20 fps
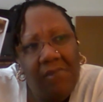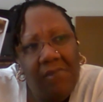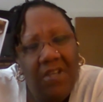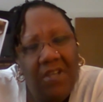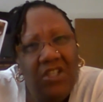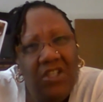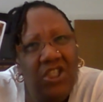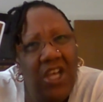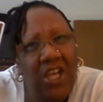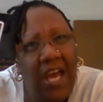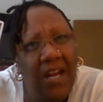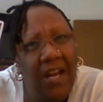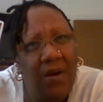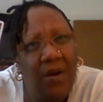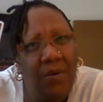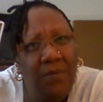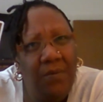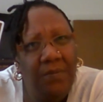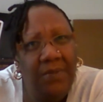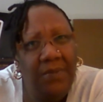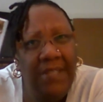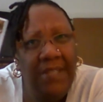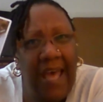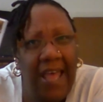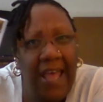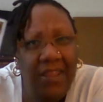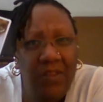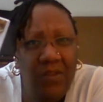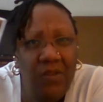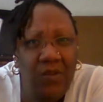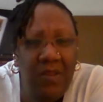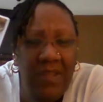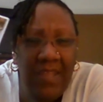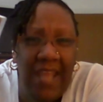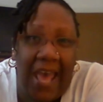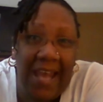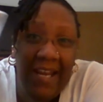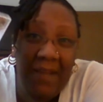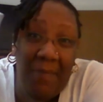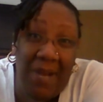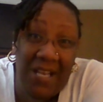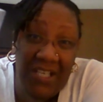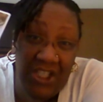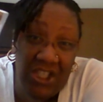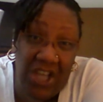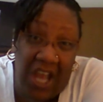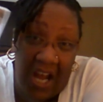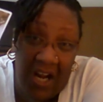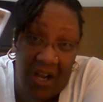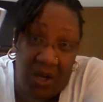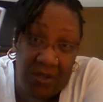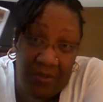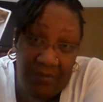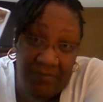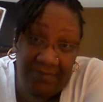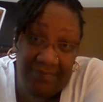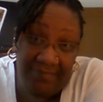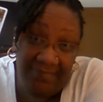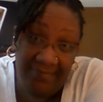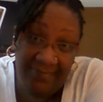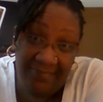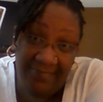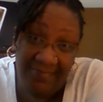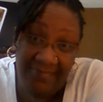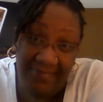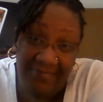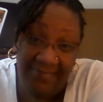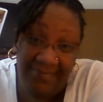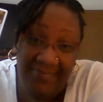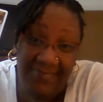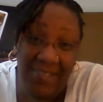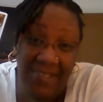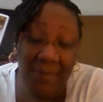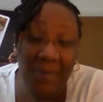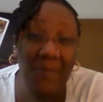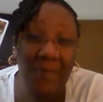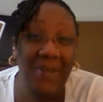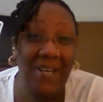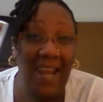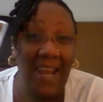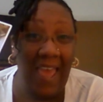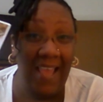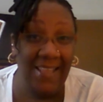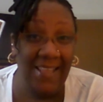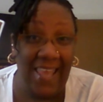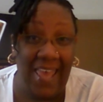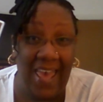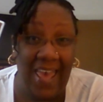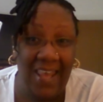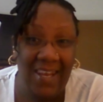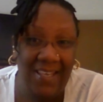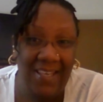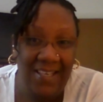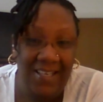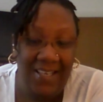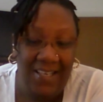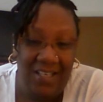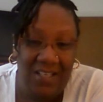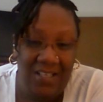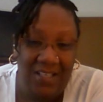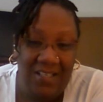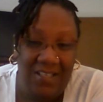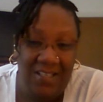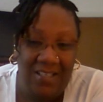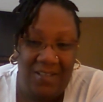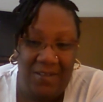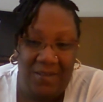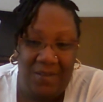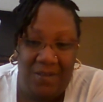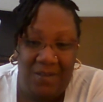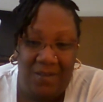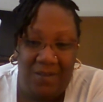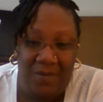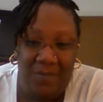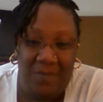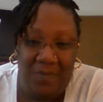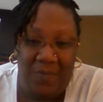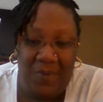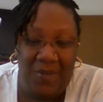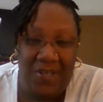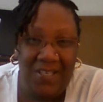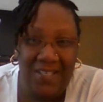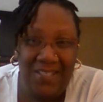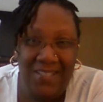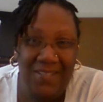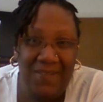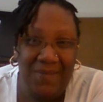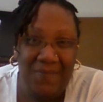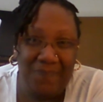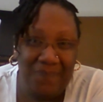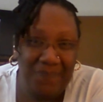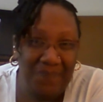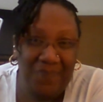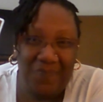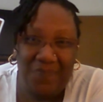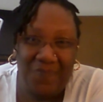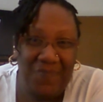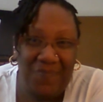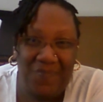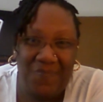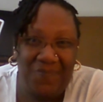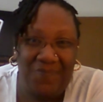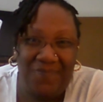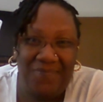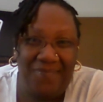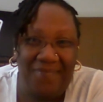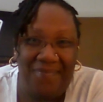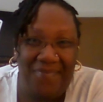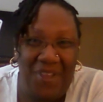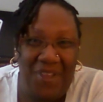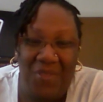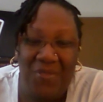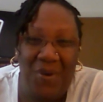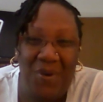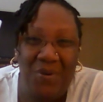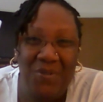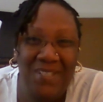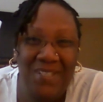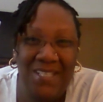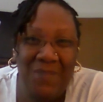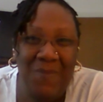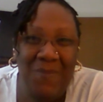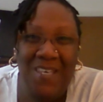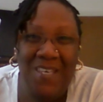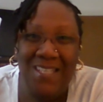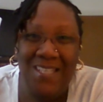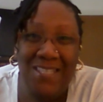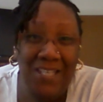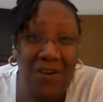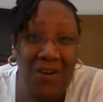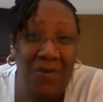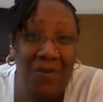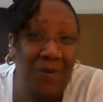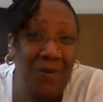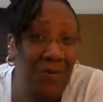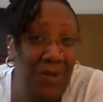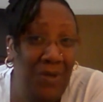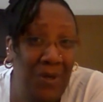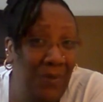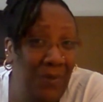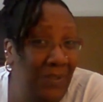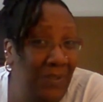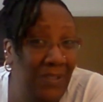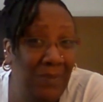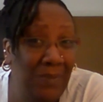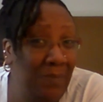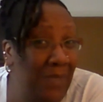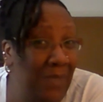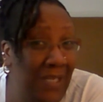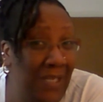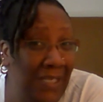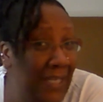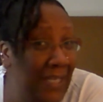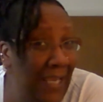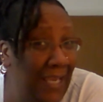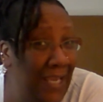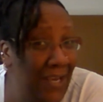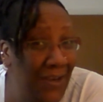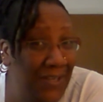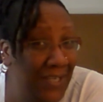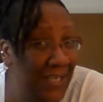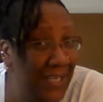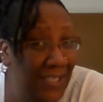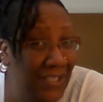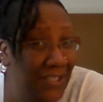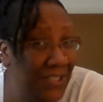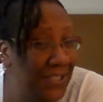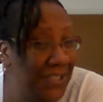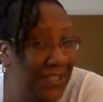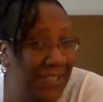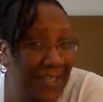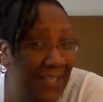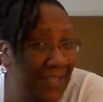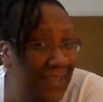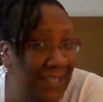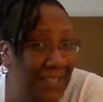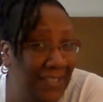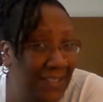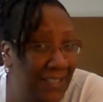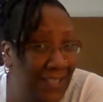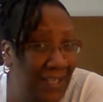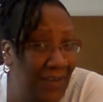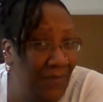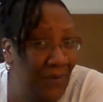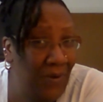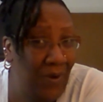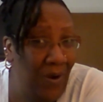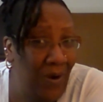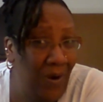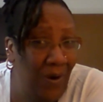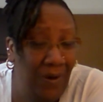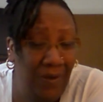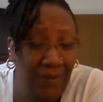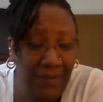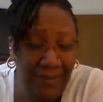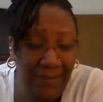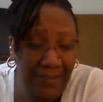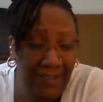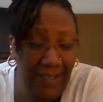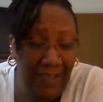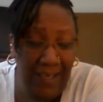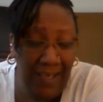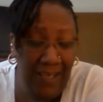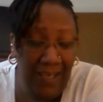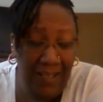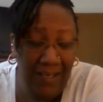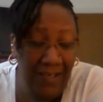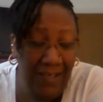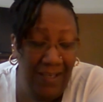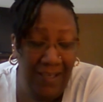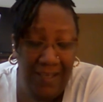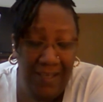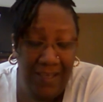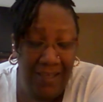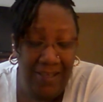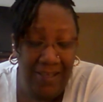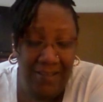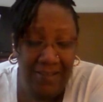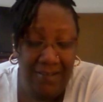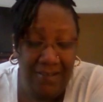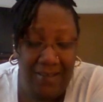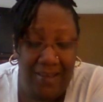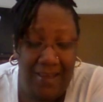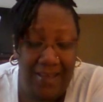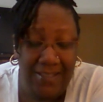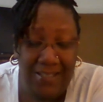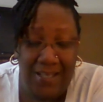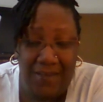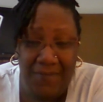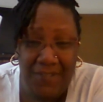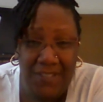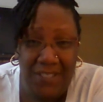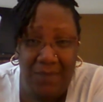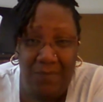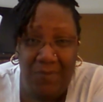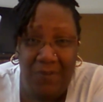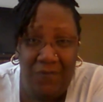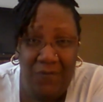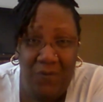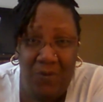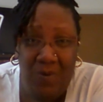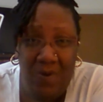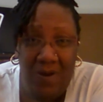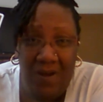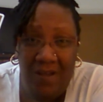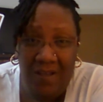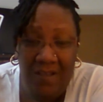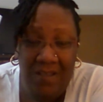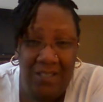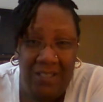shadow, not in my shadow. Let me put it like that, because those that speak in tarot know that the minute they hear addiction, they think the devil card. And as I've said before,